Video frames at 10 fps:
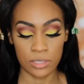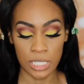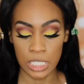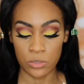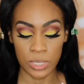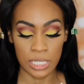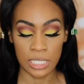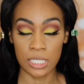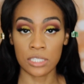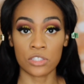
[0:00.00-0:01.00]
It is what it
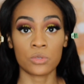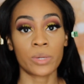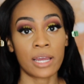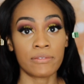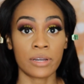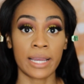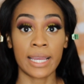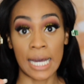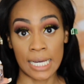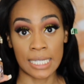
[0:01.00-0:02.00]
is. It's whatever. I
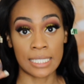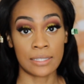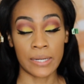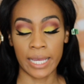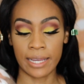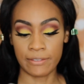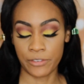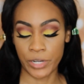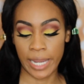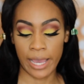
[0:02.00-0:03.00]
got it, okay,
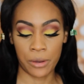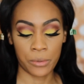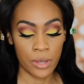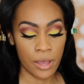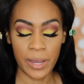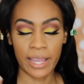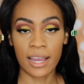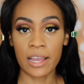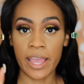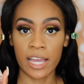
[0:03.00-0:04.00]
for now. I
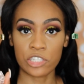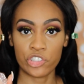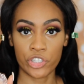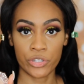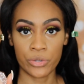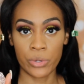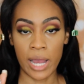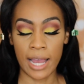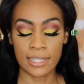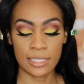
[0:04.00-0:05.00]
got cashew.
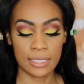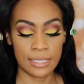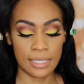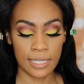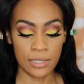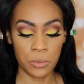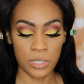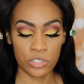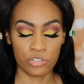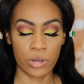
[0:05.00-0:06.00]
I did
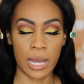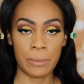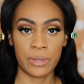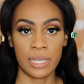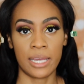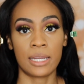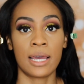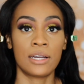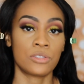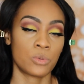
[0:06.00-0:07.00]
want to try banana
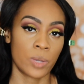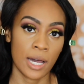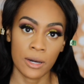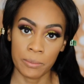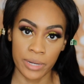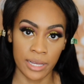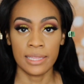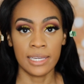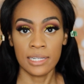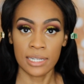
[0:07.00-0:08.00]
as well,
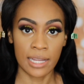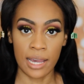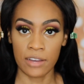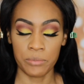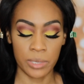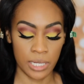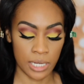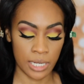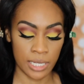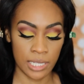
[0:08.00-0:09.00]
but they didn't have
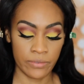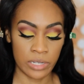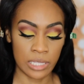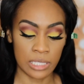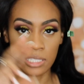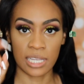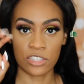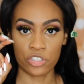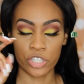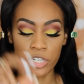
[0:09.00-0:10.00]
banana even in the
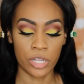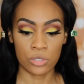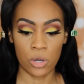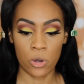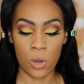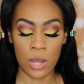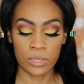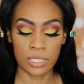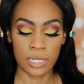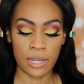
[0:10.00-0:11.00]
tester. So I
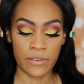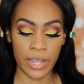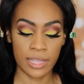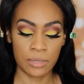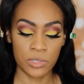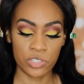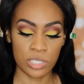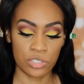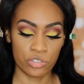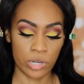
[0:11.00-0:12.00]
was like, all right, let me
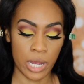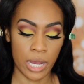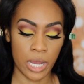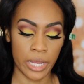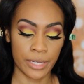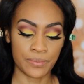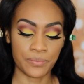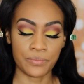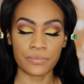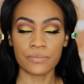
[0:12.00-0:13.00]
just try
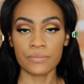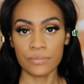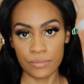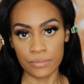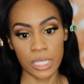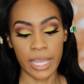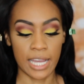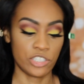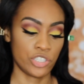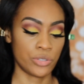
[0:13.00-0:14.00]

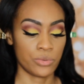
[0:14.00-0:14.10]
cashew.